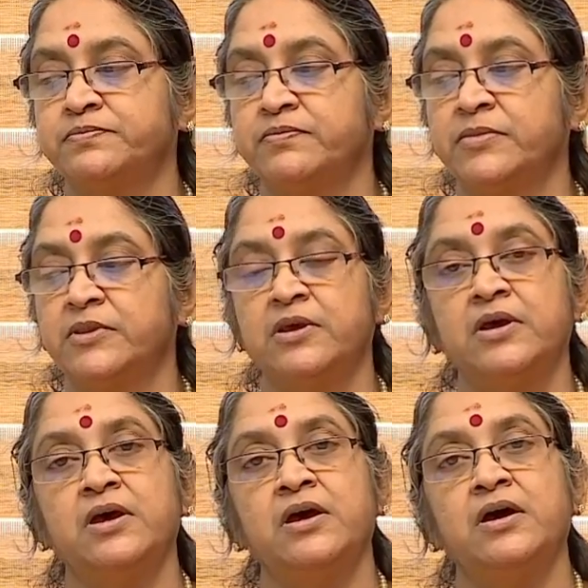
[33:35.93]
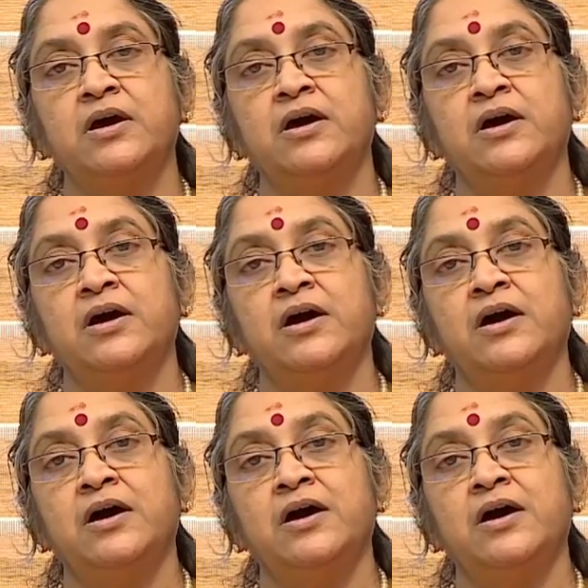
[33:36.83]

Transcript: (silence)